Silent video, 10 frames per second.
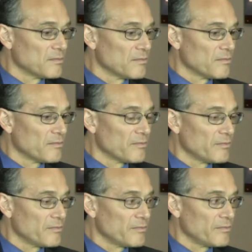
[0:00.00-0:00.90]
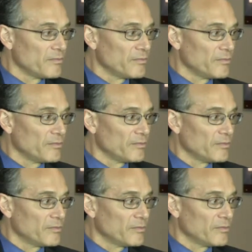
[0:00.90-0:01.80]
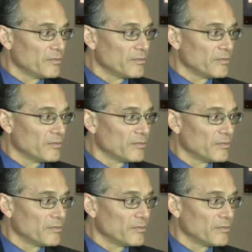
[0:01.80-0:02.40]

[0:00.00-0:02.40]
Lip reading: The person shown says nothing.